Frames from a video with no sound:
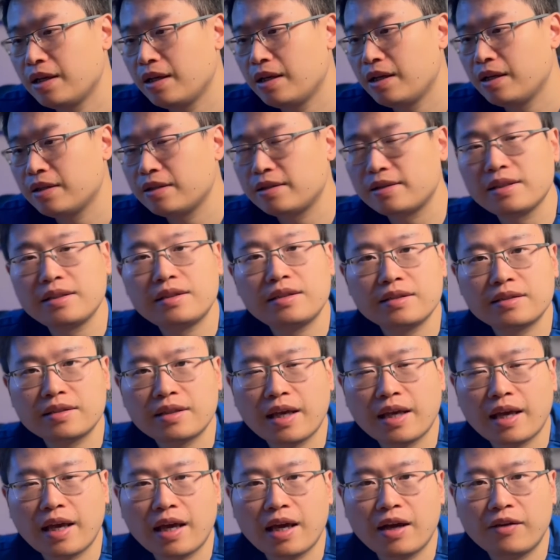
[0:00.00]
CT
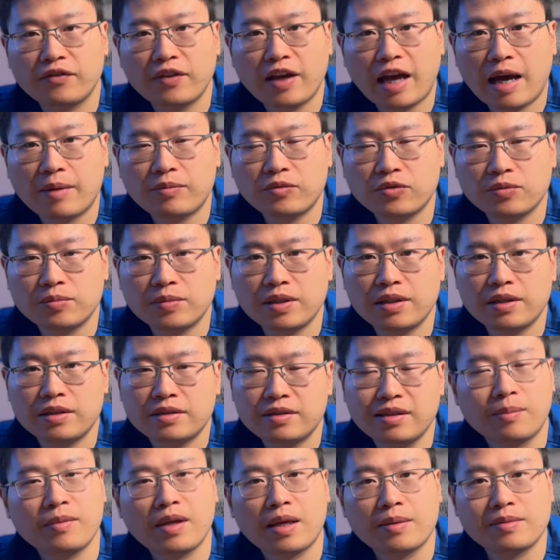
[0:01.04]
scan of the abdomen,
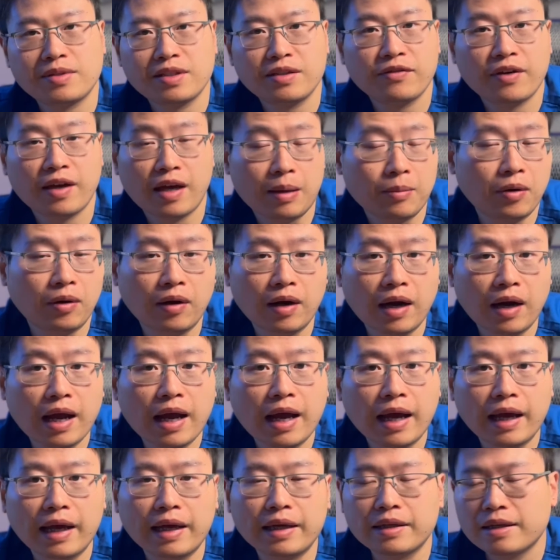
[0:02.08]
sometimes even
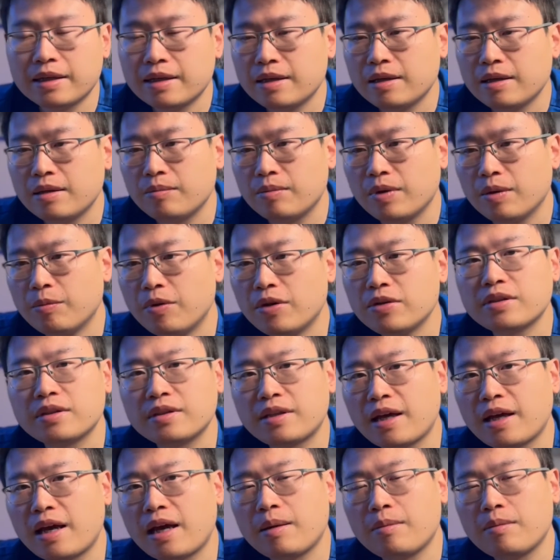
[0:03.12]
MRI. But most of the
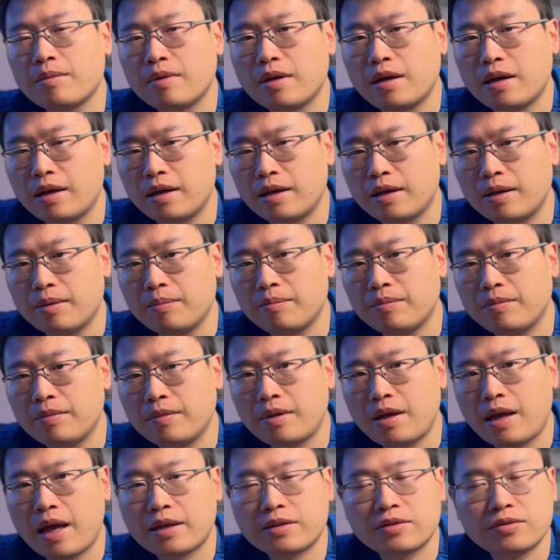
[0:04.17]
time,
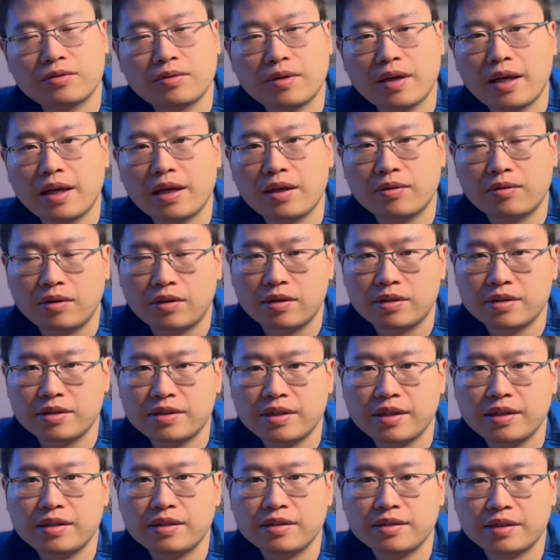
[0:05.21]
x-ray or
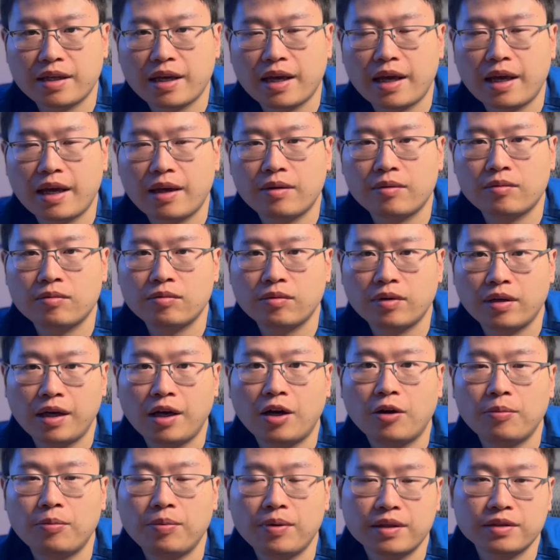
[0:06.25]
CT scan will
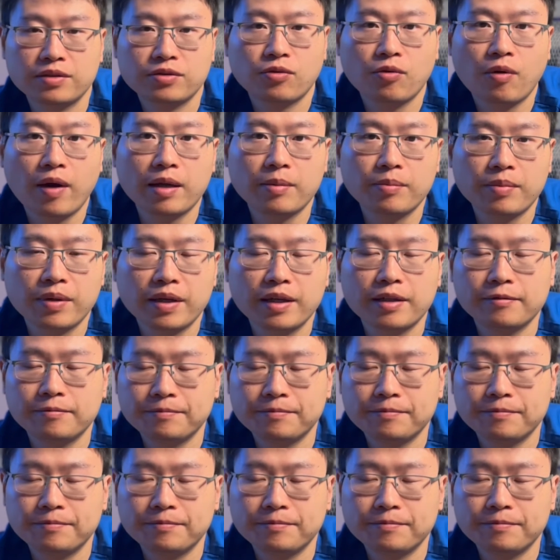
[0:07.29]
help us quite a bit.